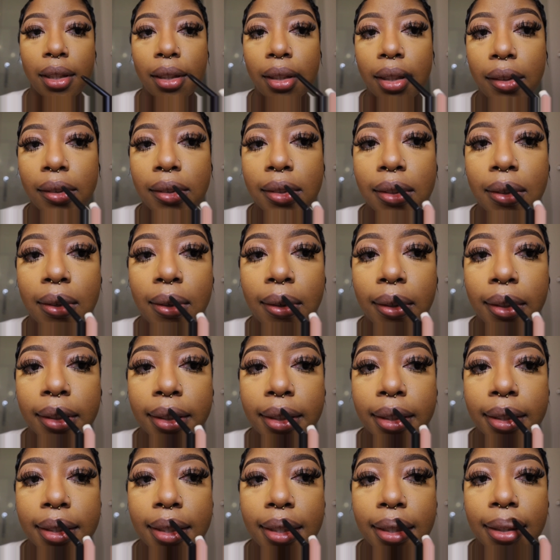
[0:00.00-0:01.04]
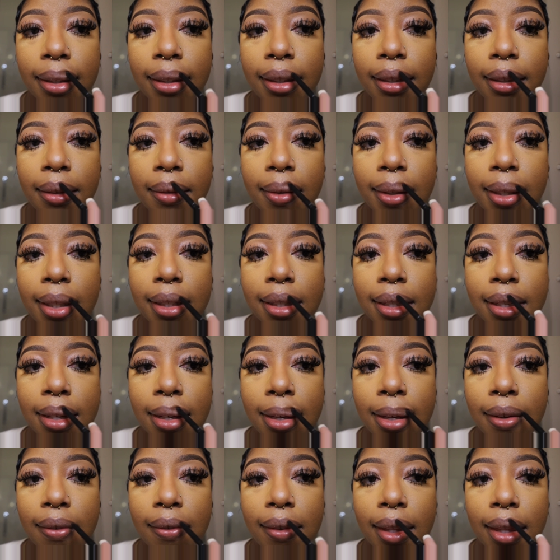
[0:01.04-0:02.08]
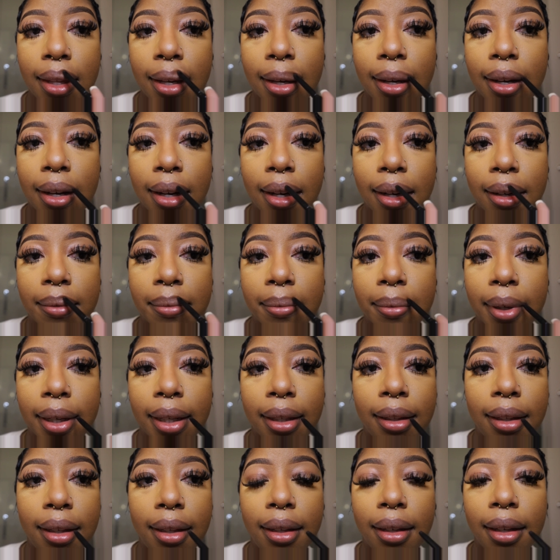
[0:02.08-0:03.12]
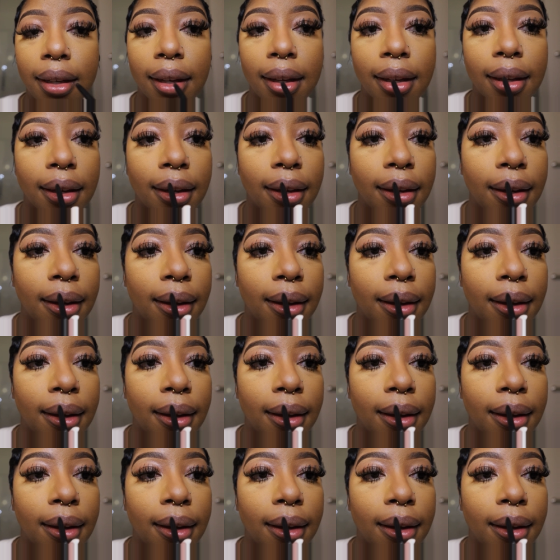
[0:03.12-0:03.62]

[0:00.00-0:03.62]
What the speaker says: in those corners a little bit to give it that ombre look.